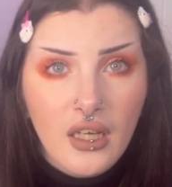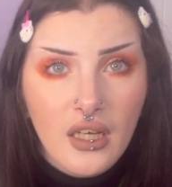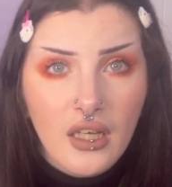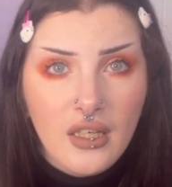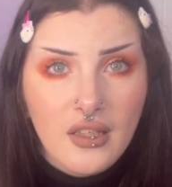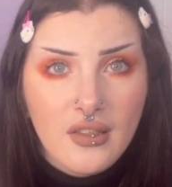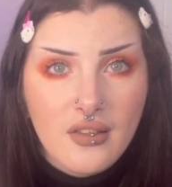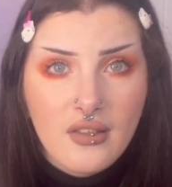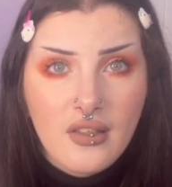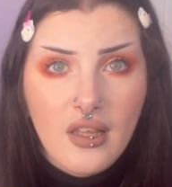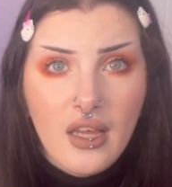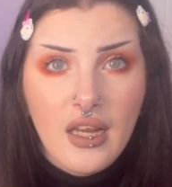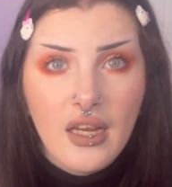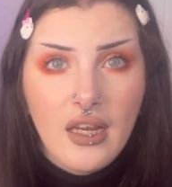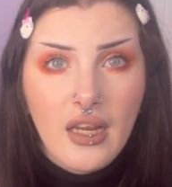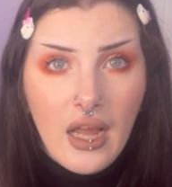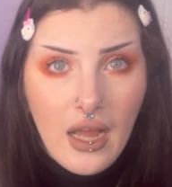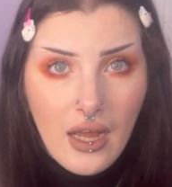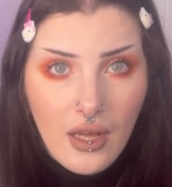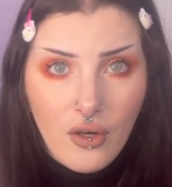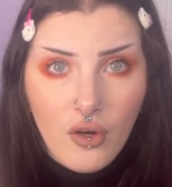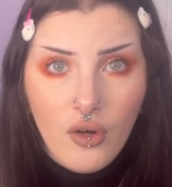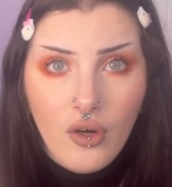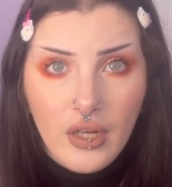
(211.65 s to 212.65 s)
as they
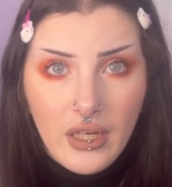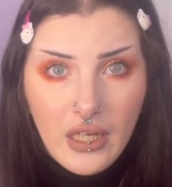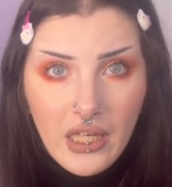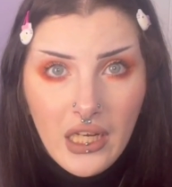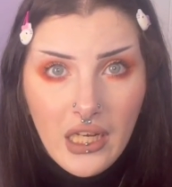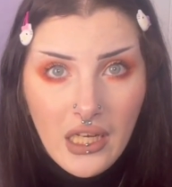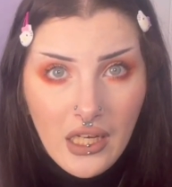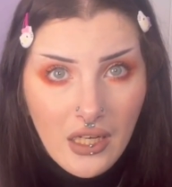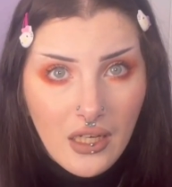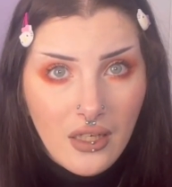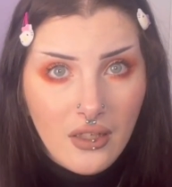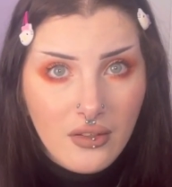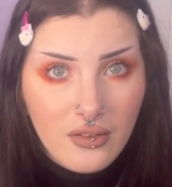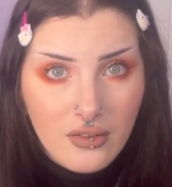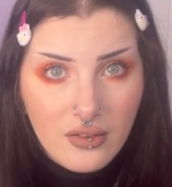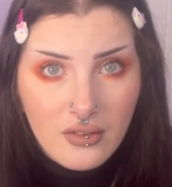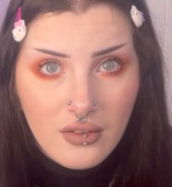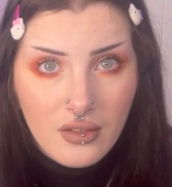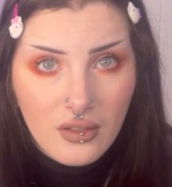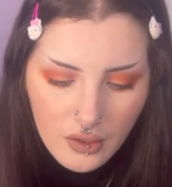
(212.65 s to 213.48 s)
cannot eat.